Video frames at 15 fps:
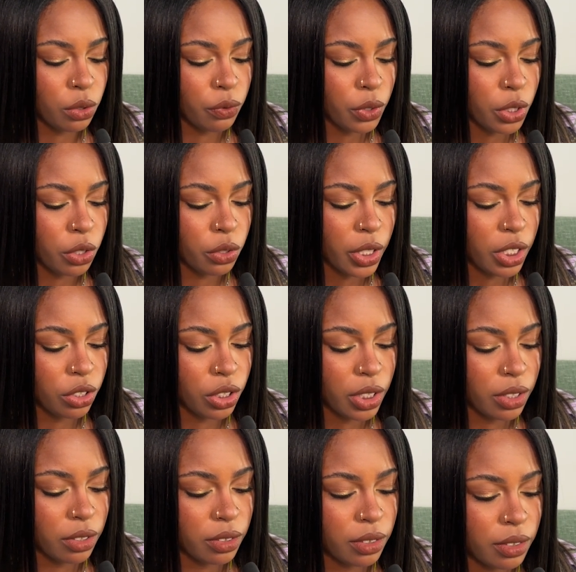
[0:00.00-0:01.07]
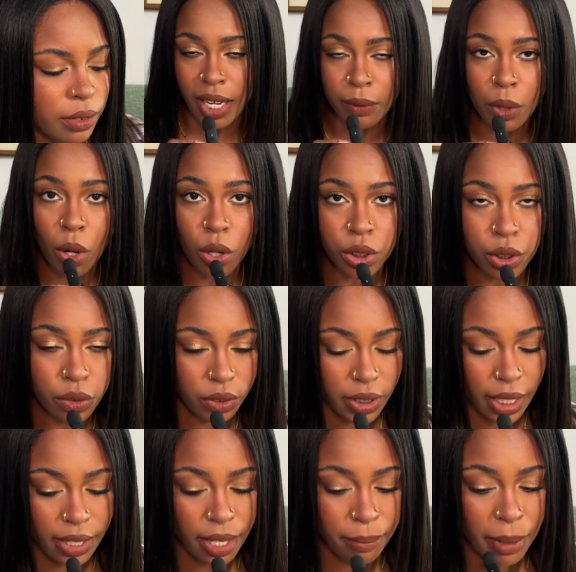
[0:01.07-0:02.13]
frustrations. I will also
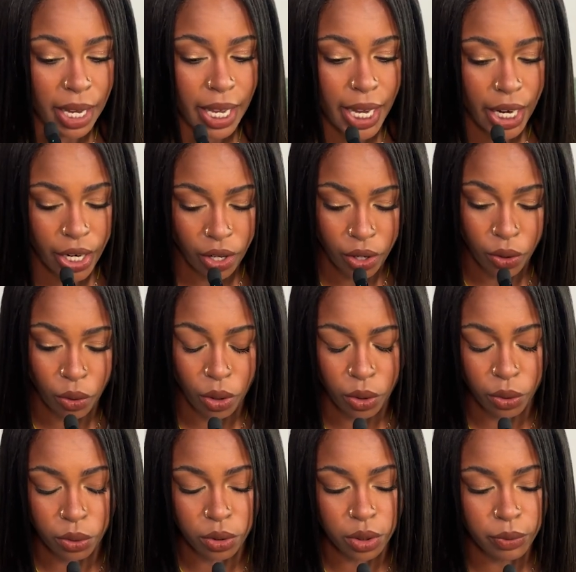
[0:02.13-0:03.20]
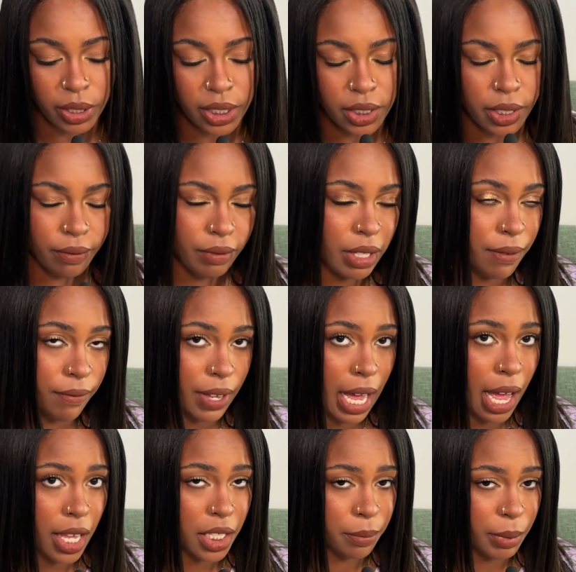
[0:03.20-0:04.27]
say that my hair grows relatively
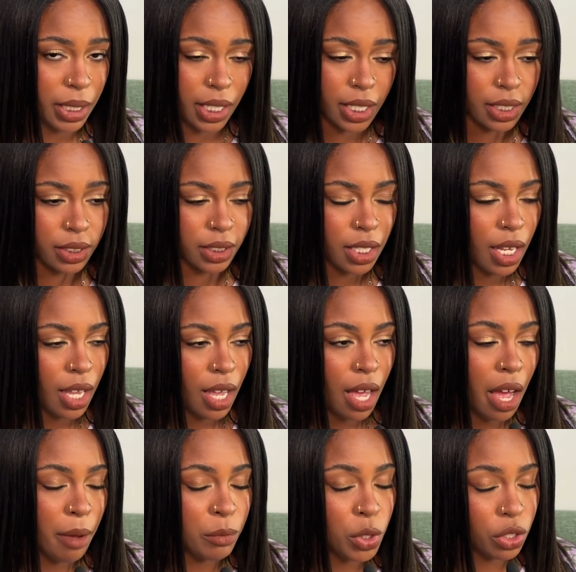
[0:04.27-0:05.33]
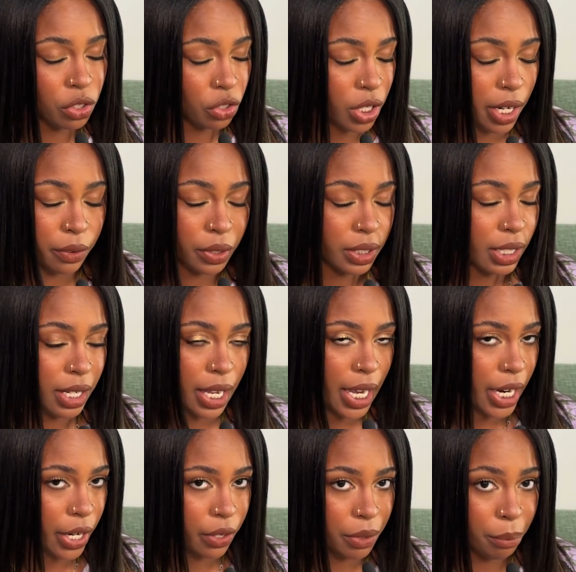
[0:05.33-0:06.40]
fast because I'm just generally a
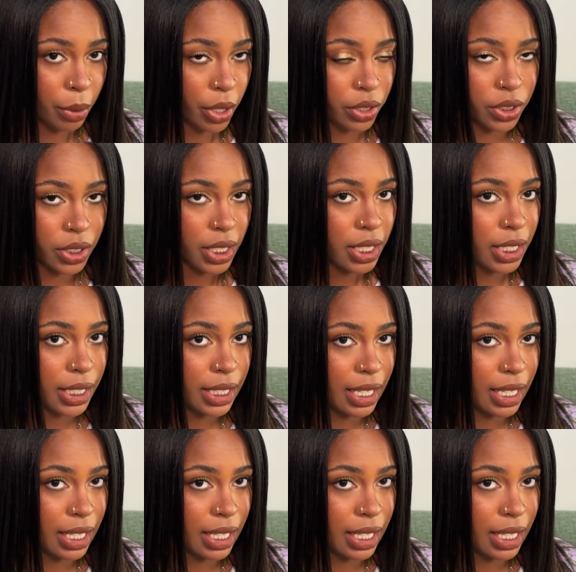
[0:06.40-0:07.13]
hairy person.